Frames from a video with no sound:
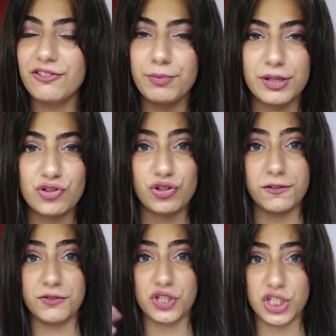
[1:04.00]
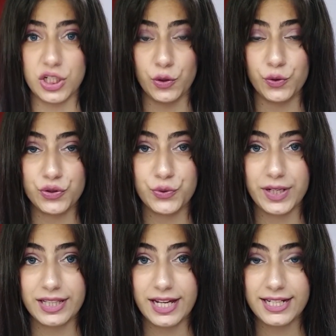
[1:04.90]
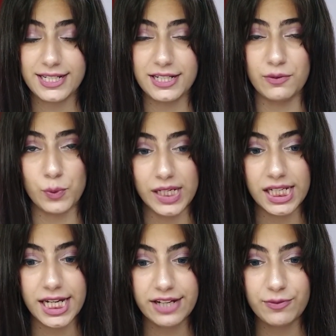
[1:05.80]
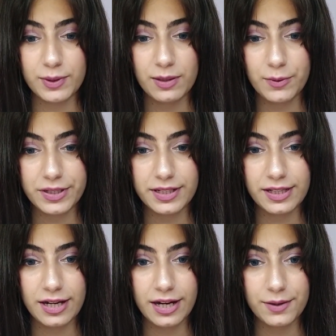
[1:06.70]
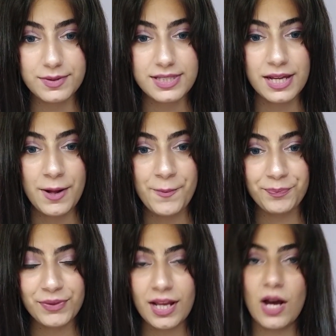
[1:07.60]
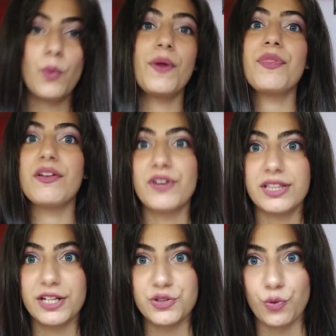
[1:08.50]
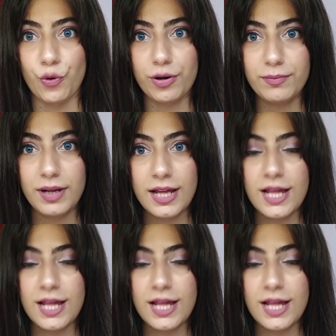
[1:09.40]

have a picture of Jihyo doing that in a V-Live when they were in the house, when they were in their dorm.